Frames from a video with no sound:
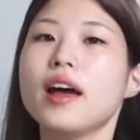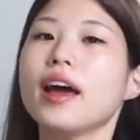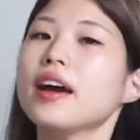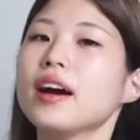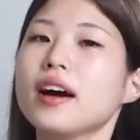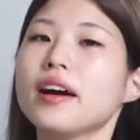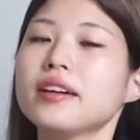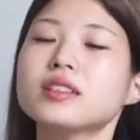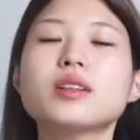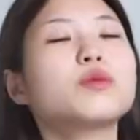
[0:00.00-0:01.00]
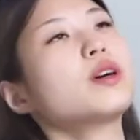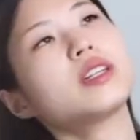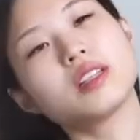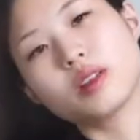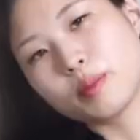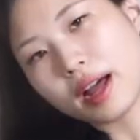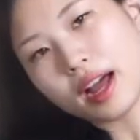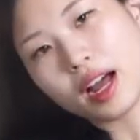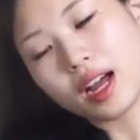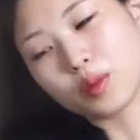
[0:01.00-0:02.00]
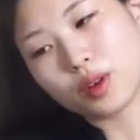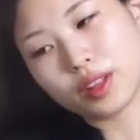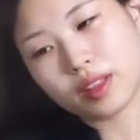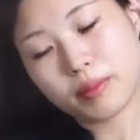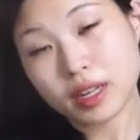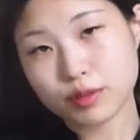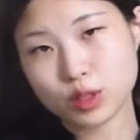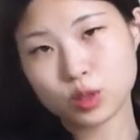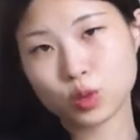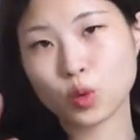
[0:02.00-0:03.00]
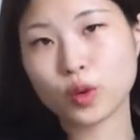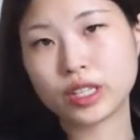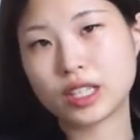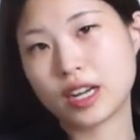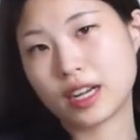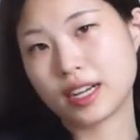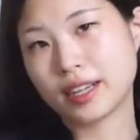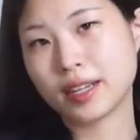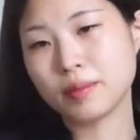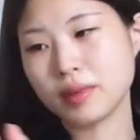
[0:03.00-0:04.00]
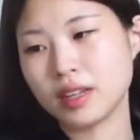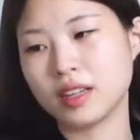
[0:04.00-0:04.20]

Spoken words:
Hey guys, I'm finally back with a bit of story time.